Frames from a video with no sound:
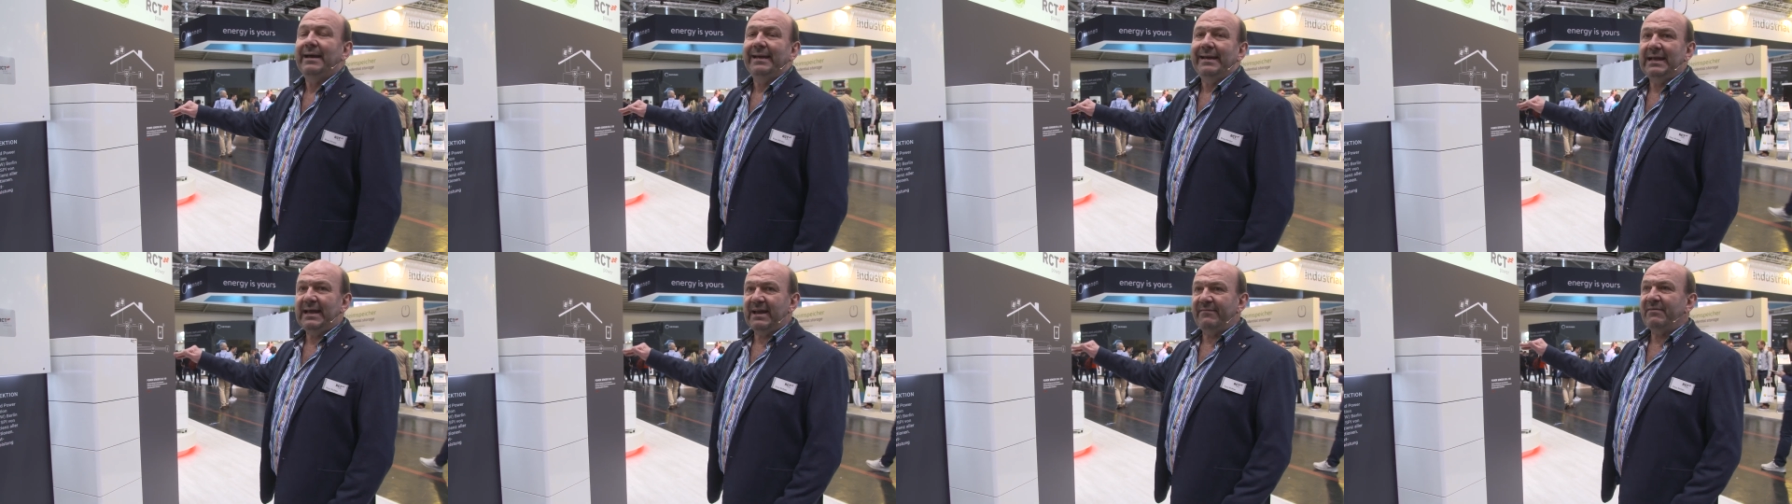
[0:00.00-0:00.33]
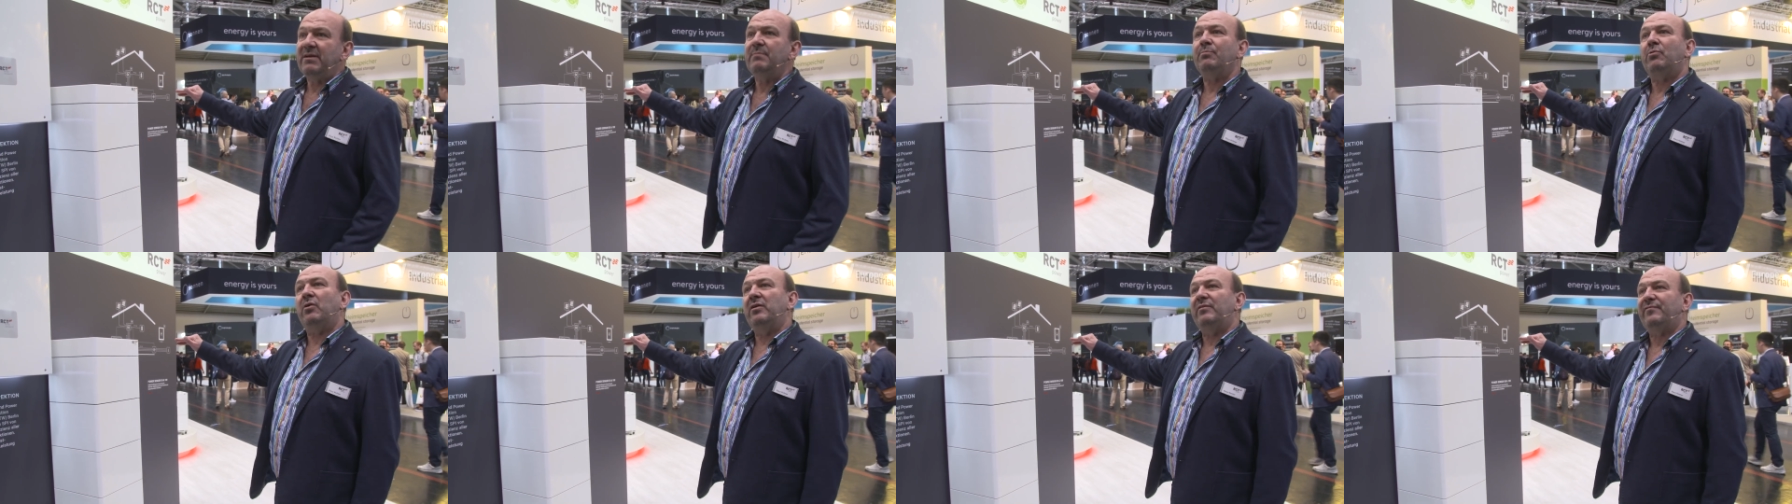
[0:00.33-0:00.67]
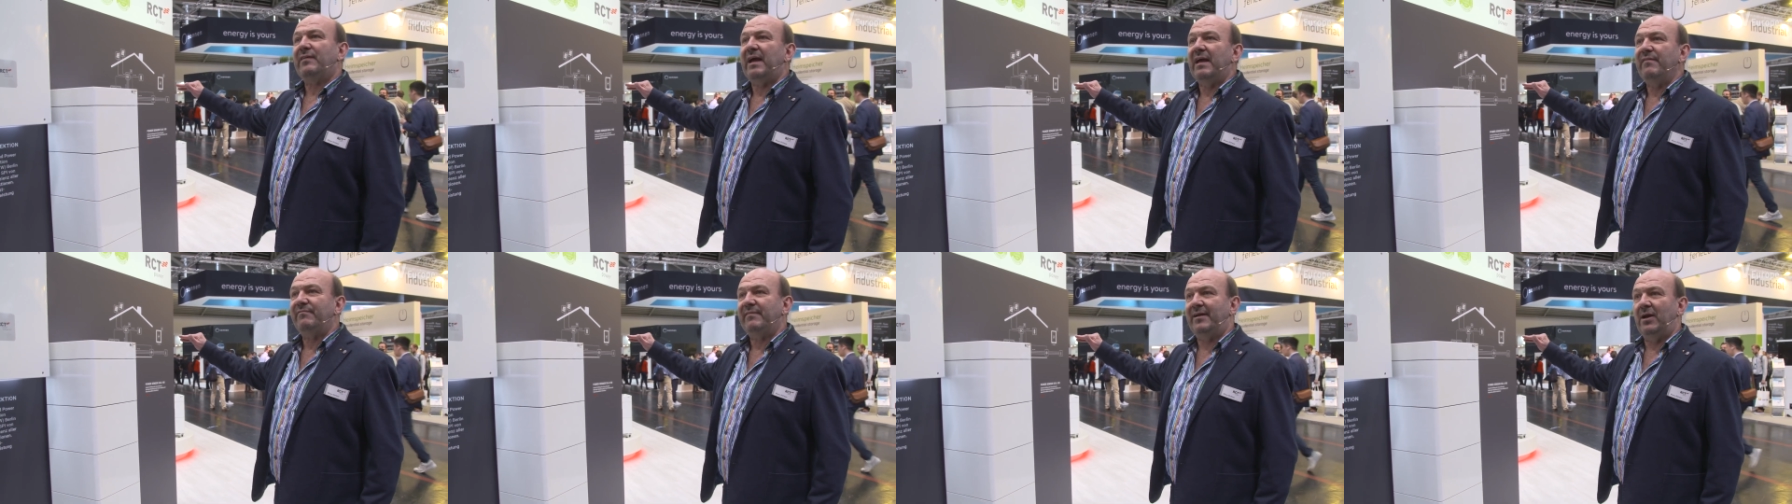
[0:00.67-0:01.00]

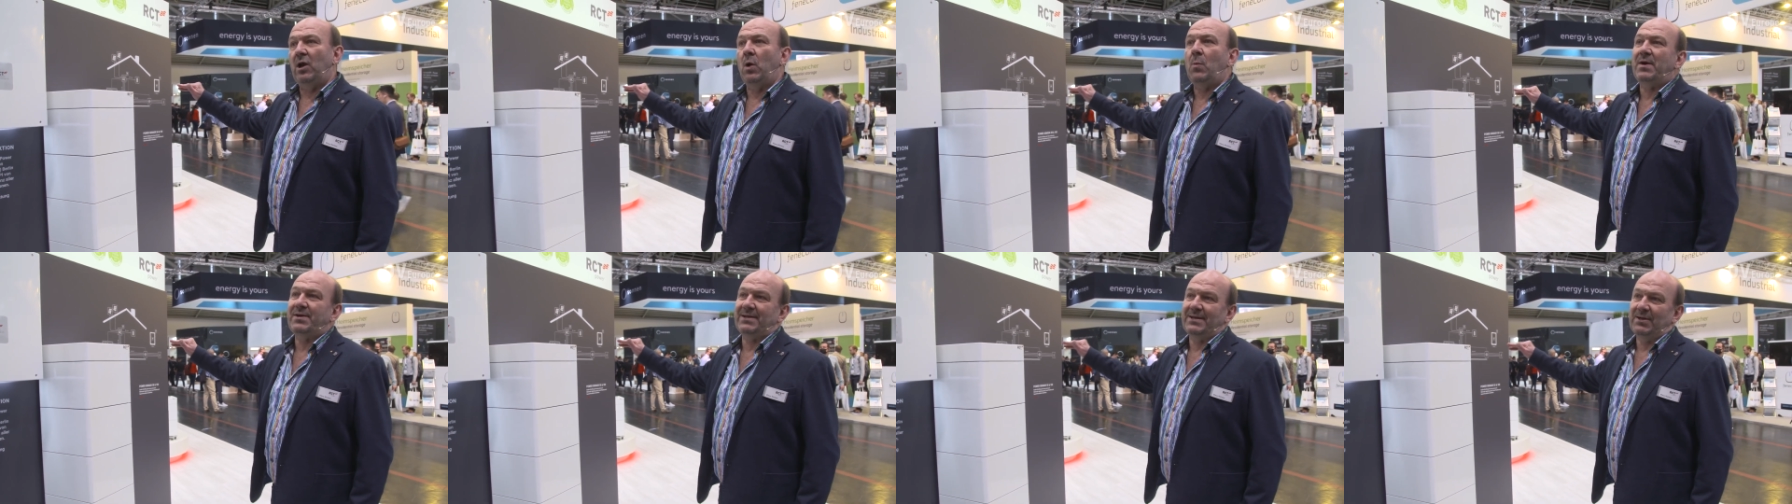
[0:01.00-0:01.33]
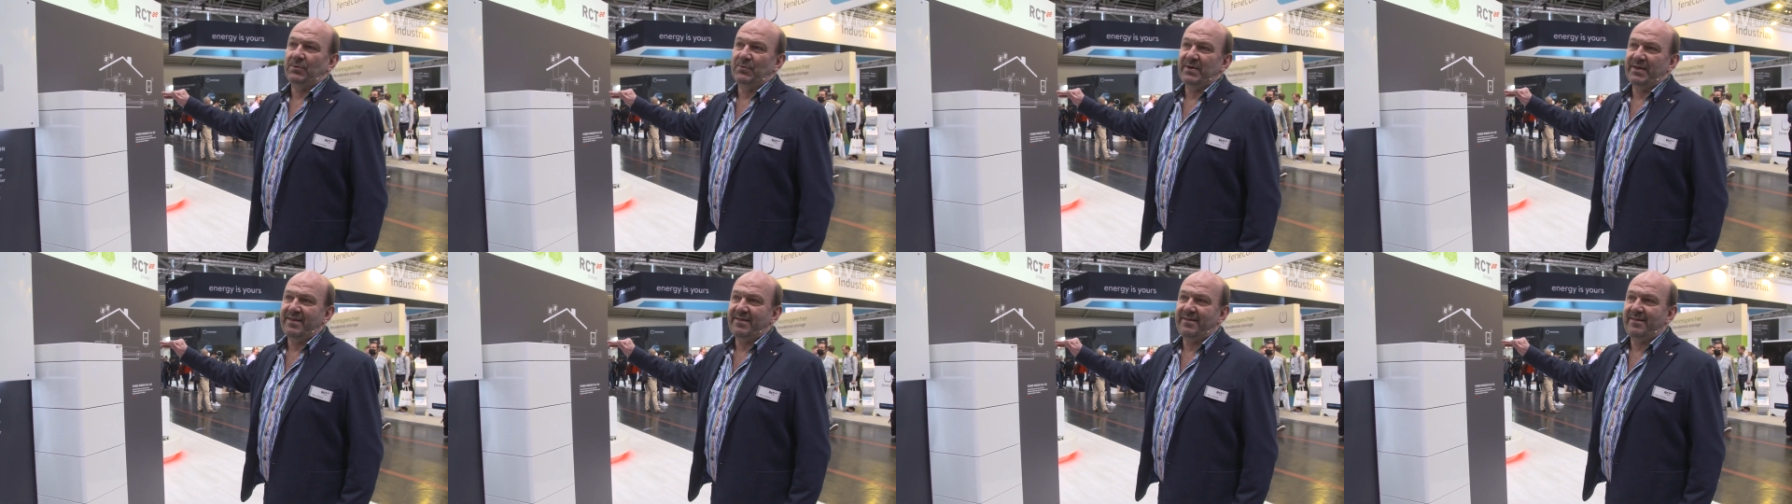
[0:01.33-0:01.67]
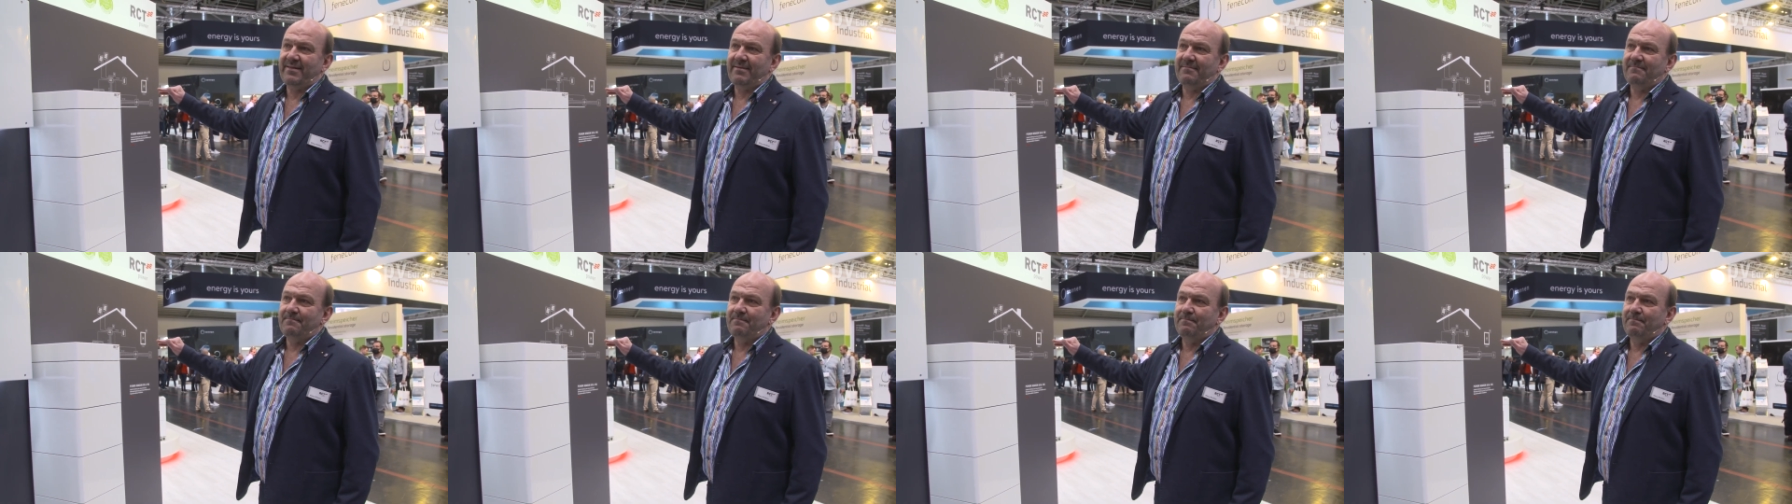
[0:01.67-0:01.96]
11.5 kilowatt hours.